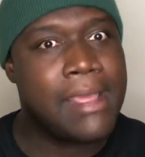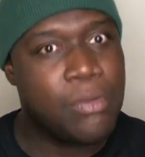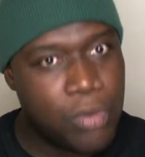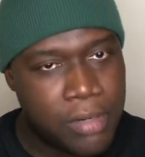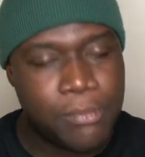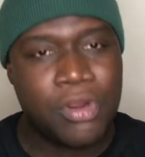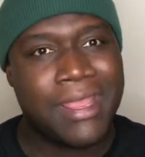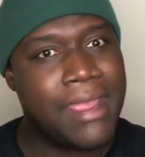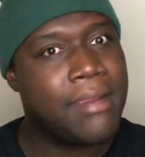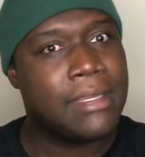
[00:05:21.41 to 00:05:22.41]
he wanted more
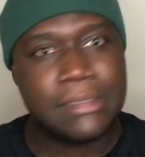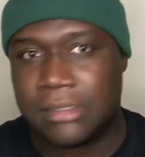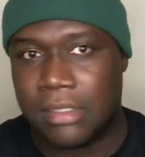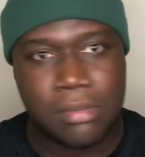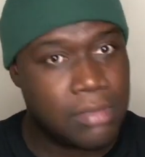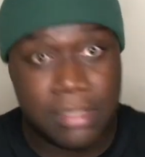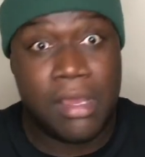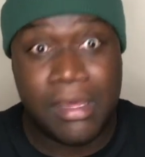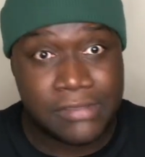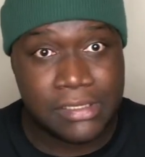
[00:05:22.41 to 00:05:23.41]
carries, you know, in the
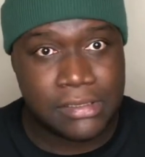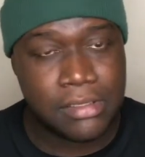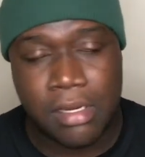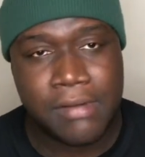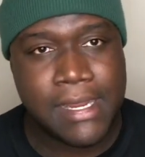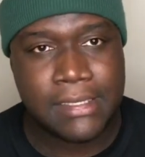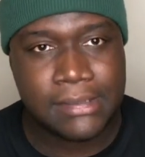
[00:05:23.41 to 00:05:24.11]
offseason already?